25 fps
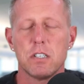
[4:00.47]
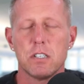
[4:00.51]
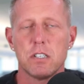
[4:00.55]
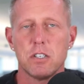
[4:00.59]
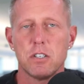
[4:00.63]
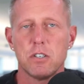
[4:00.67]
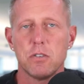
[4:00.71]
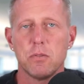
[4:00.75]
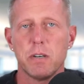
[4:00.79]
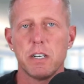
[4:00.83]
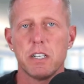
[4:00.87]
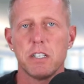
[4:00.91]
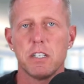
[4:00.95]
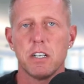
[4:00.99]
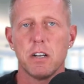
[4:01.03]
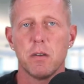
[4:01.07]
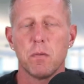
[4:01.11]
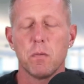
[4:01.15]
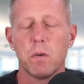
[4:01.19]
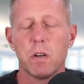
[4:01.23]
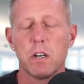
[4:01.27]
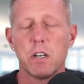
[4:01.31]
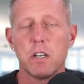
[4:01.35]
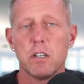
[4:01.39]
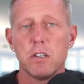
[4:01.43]
situation?
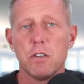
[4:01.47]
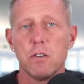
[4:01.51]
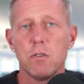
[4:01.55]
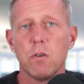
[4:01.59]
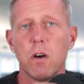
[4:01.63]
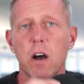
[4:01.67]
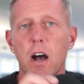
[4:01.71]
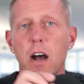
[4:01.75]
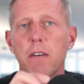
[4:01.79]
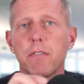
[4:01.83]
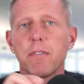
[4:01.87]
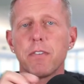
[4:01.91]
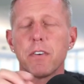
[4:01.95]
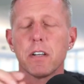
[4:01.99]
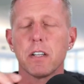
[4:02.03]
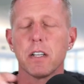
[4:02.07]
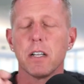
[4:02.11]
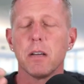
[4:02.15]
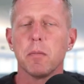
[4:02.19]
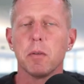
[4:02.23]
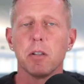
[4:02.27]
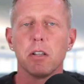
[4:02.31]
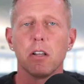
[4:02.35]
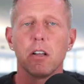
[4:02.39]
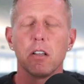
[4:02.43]
And what are you offering
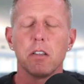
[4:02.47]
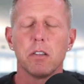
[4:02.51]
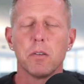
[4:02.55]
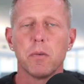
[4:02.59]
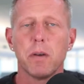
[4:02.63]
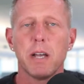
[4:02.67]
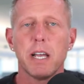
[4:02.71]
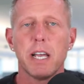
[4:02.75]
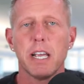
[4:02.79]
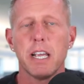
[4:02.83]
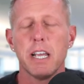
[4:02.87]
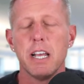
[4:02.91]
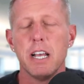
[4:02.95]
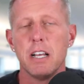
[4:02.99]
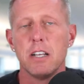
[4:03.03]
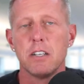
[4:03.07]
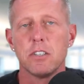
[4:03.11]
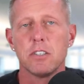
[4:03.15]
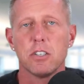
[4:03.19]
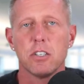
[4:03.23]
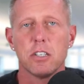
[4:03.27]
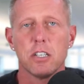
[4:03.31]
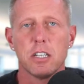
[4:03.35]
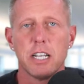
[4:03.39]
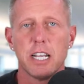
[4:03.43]
them along the way
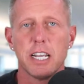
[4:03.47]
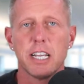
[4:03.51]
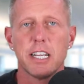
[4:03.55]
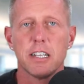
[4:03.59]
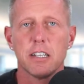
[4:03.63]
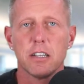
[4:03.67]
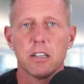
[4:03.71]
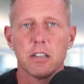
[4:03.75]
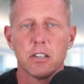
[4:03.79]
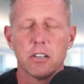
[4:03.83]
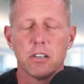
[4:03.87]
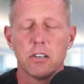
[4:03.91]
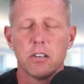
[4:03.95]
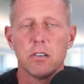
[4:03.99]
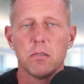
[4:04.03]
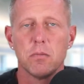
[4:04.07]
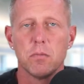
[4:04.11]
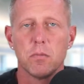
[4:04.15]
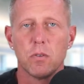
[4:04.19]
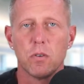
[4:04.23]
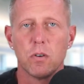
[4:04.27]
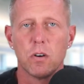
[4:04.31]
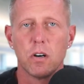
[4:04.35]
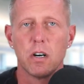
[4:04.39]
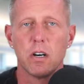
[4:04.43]
so that they can learn
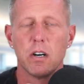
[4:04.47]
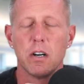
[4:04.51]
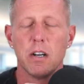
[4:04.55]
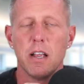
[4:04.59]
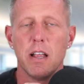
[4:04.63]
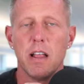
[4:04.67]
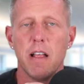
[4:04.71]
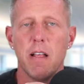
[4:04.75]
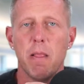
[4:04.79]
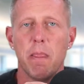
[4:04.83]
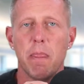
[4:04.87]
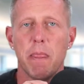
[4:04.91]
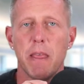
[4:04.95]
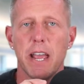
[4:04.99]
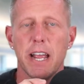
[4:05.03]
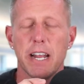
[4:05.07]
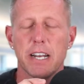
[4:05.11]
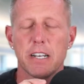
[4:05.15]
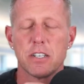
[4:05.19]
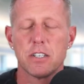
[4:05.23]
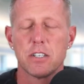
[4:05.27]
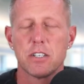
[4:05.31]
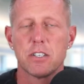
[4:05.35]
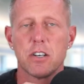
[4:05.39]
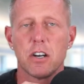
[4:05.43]
more
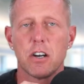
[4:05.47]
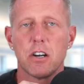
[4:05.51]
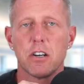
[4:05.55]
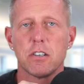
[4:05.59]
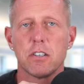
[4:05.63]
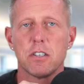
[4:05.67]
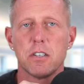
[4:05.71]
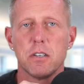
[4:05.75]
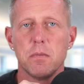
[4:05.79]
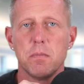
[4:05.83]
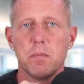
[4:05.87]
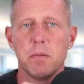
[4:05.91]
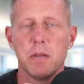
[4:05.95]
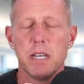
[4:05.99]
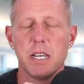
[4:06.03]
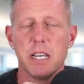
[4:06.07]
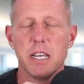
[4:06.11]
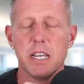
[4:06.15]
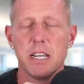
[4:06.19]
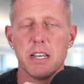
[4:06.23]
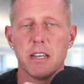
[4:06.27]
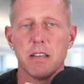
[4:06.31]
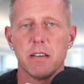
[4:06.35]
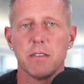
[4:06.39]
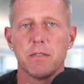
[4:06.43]
and start to
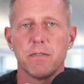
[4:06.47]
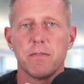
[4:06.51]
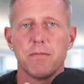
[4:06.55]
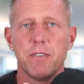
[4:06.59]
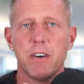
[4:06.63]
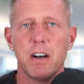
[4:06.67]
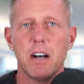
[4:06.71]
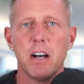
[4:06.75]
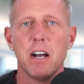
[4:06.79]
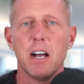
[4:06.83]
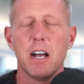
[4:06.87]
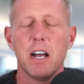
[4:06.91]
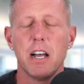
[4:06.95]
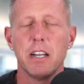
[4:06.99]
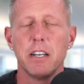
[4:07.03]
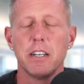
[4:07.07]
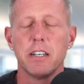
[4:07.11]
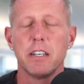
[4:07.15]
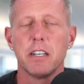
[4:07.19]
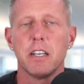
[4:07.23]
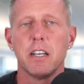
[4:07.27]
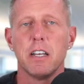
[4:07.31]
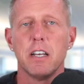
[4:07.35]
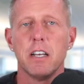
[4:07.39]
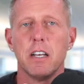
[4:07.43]
be
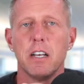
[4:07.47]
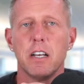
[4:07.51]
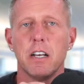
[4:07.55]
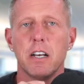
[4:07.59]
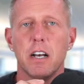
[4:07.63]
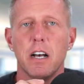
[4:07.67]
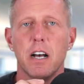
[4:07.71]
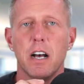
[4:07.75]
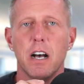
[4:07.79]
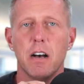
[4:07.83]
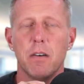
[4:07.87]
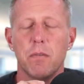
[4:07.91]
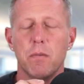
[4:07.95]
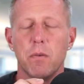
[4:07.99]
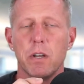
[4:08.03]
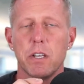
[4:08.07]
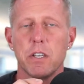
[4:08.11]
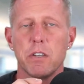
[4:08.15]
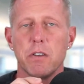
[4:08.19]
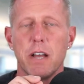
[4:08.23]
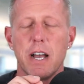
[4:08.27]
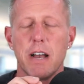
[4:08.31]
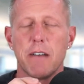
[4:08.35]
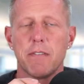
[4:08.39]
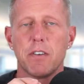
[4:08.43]
fond of what
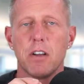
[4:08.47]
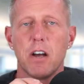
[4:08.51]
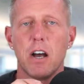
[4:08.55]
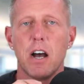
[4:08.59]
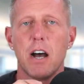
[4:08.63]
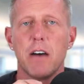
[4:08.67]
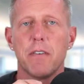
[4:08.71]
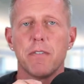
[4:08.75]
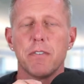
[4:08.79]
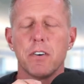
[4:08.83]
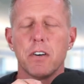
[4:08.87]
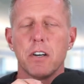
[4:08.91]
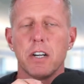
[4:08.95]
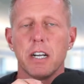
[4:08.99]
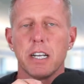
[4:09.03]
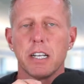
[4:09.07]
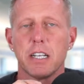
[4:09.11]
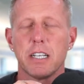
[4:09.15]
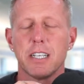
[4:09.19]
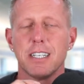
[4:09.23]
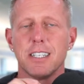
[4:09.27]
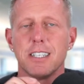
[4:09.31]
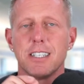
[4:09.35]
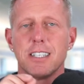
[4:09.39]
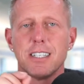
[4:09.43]
you have to offer
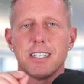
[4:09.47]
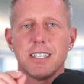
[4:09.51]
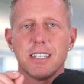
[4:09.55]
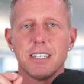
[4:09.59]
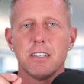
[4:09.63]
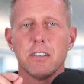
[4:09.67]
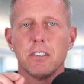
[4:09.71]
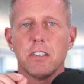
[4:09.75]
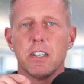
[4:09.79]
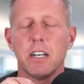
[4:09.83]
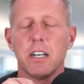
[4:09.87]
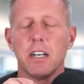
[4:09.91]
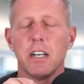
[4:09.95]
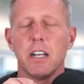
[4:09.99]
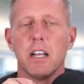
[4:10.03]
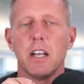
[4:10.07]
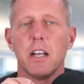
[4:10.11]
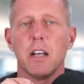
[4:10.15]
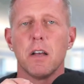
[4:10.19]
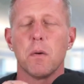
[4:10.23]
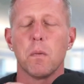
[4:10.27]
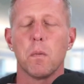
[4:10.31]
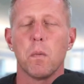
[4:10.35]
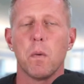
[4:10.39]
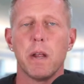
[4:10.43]
and consider it
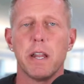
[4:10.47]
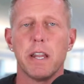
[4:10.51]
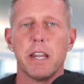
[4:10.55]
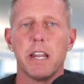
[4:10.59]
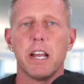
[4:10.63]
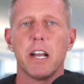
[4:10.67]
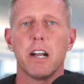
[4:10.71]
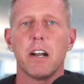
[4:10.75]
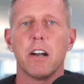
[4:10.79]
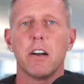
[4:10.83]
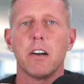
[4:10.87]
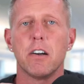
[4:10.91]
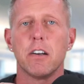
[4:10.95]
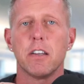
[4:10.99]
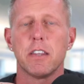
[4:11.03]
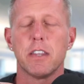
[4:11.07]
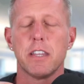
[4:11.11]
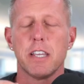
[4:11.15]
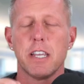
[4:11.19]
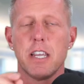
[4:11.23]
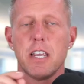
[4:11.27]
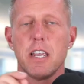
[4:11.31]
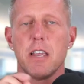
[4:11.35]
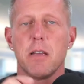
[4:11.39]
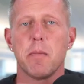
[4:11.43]
when they're
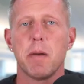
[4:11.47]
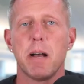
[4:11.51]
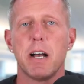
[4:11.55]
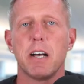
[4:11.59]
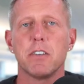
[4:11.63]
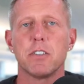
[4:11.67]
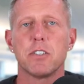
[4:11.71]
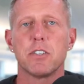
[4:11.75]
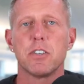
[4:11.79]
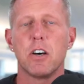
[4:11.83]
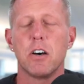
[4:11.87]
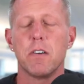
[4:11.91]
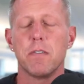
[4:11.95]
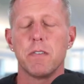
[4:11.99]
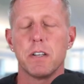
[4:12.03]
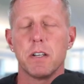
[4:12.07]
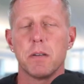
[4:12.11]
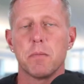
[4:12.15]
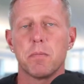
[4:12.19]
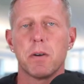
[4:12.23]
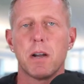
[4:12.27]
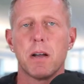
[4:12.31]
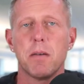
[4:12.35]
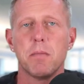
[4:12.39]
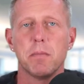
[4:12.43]
thinking about solving
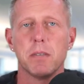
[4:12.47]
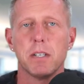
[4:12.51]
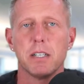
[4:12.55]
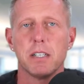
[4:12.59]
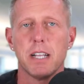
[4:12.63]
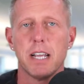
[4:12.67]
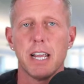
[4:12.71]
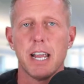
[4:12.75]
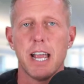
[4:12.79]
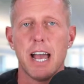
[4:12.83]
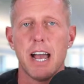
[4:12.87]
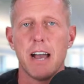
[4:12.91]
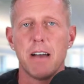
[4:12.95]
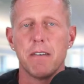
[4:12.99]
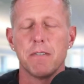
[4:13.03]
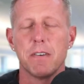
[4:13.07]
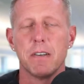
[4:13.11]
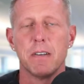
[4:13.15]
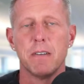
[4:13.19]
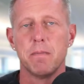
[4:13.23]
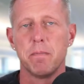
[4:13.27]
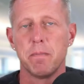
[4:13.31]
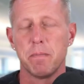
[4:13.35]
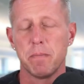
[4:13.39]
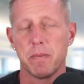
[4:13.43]
the problem that they
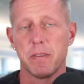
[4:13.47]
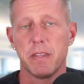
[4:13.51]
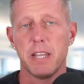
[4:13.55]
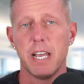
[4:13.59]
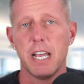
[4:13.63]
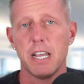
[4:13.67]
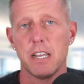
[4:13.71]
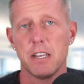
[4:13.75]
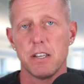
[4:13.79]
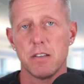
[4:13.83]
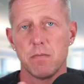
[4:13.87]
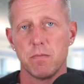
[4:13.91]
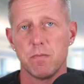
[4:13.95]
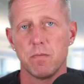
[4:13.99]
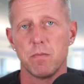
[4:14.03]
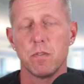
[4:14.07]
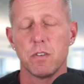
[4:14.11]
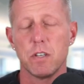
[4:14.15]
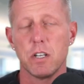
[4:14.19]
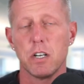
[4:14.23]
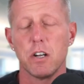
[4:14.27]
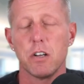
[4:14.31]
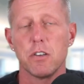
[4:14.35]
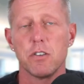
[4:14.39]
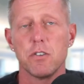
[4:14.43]
have that
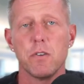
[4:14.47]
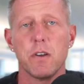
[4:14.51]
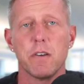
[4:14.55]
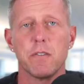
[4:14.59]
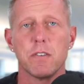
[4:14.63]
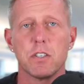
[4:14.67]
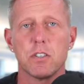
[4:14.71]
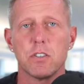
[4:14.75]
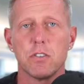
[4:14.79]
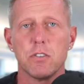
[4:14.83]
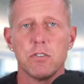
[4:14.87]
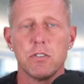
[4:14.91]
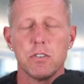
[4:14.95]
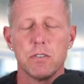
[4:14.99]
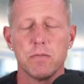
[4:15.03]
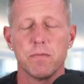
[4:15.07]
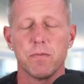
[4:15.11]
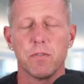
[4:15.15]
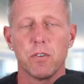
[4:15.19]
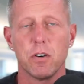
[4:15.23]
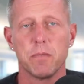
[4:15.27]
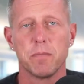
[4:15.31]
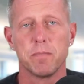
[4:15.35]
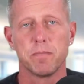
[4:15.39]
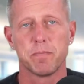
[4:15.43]
you have a solution
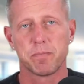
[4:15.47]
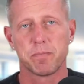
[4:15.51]
for.